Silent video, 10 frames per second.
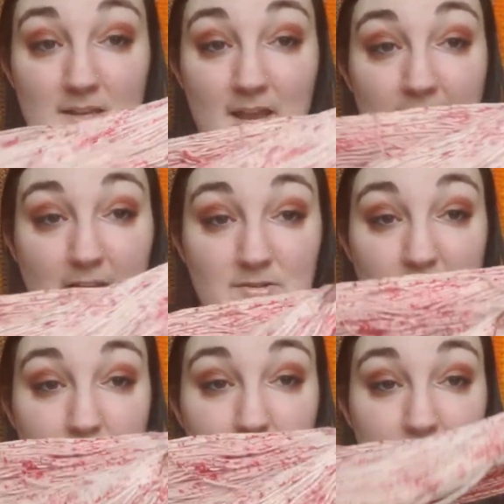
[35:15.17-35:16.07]
and I
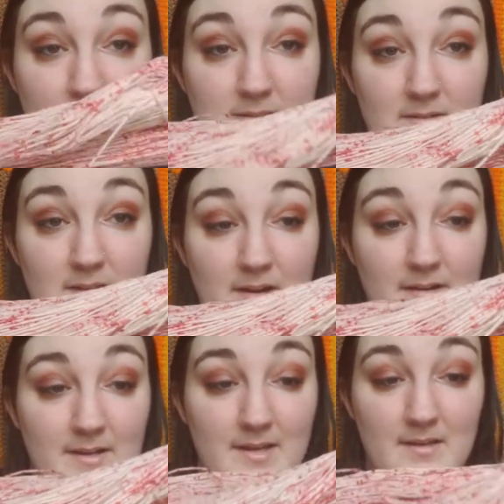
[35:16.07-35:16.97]
dropped the rest of the
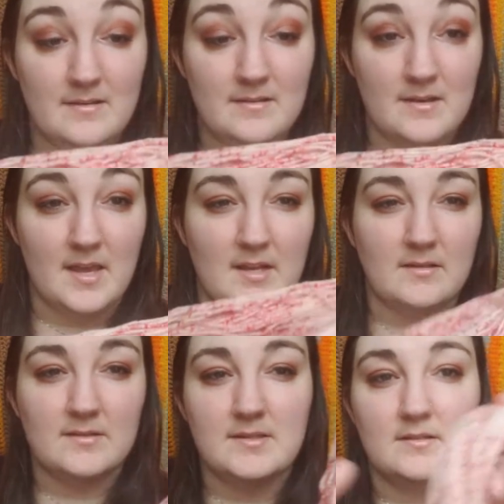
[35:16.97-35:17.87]
yarn in, and it
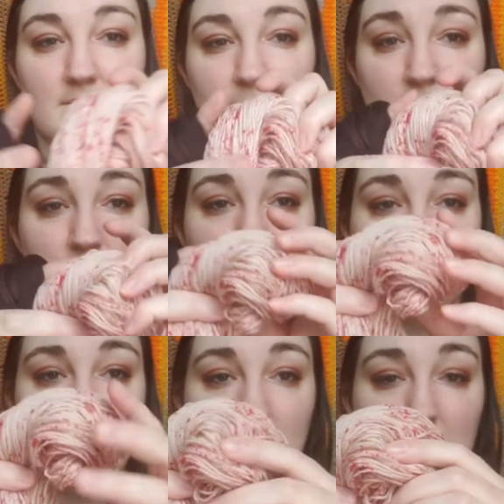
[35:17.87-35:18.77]
looks a little more
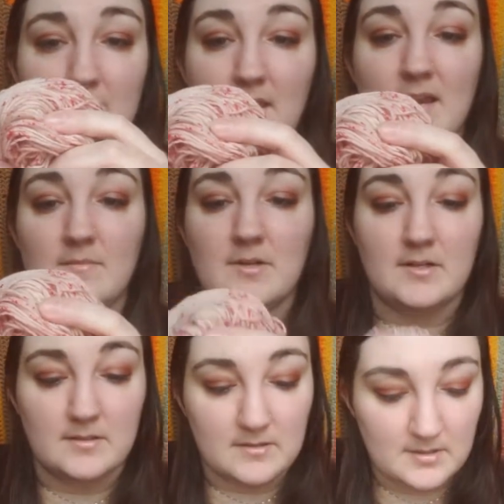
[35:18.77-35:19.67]
cream on
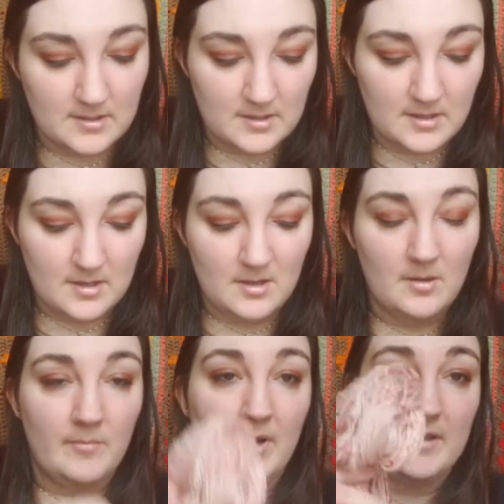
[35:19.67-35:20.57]
camera,
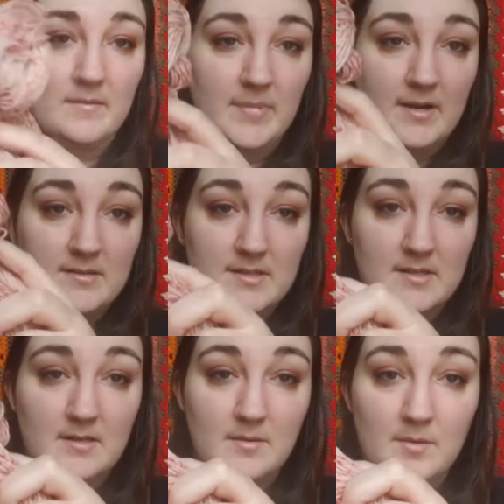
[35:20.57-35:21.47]
but compared
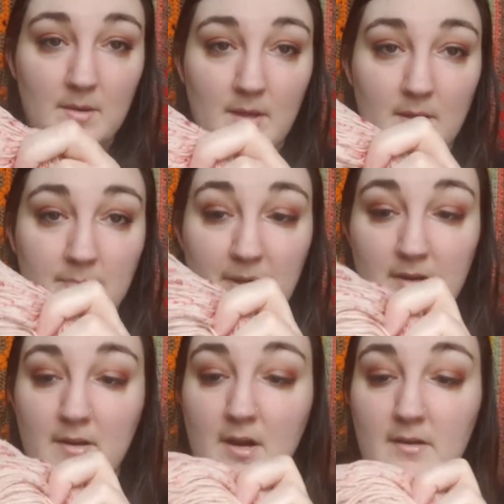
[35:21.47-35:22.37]
to
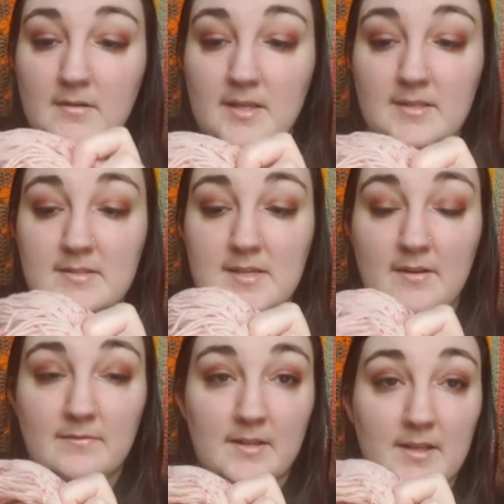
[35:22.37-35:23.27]
berry yarn, it's
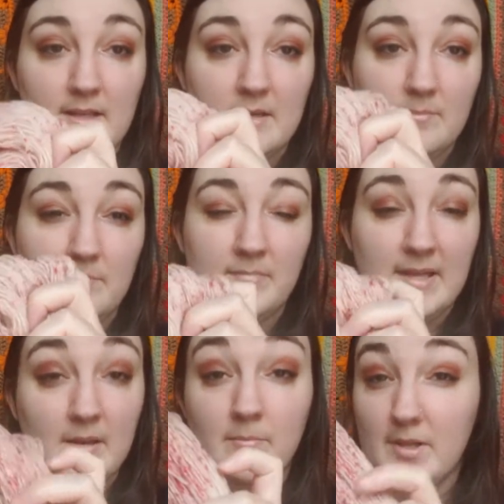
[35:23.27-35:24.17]
definitely
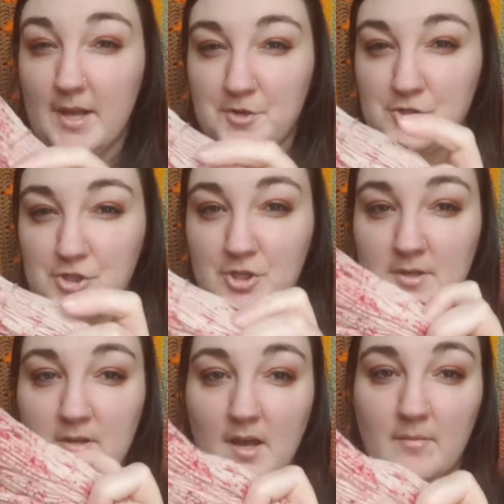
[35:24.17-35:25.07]
like a blush
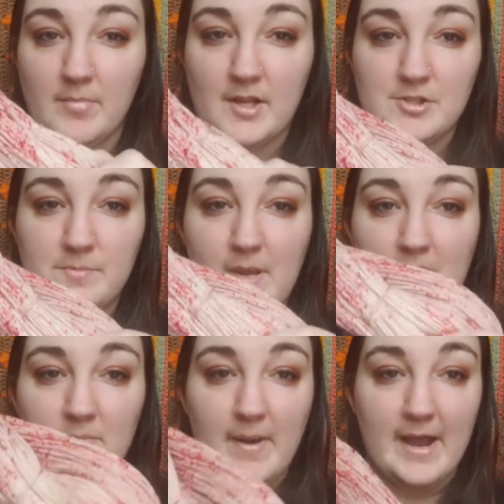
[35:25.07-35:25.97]

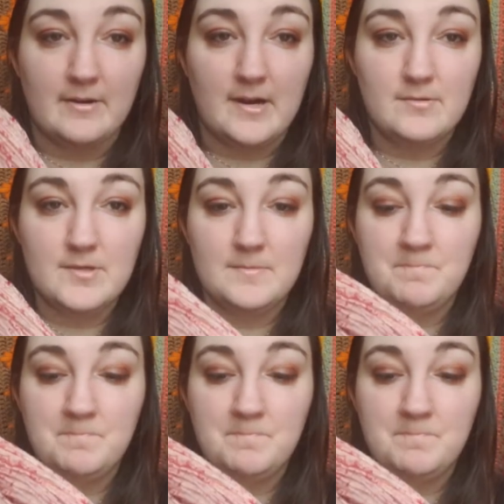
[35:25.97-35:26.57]
pink background.